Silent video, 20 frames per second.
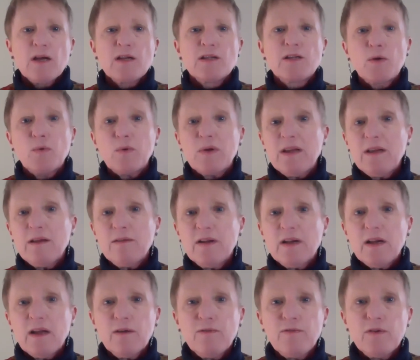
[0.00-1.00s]
So even
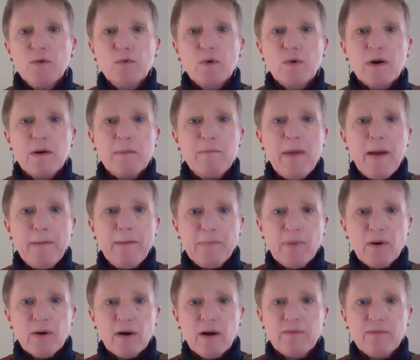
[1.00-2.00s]
if you were a
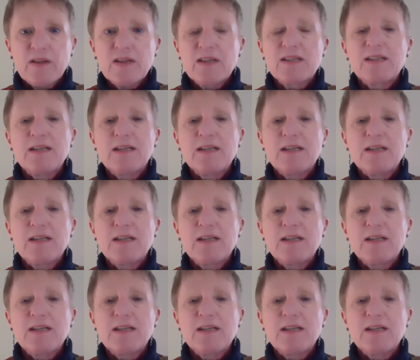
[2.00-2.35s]
member of this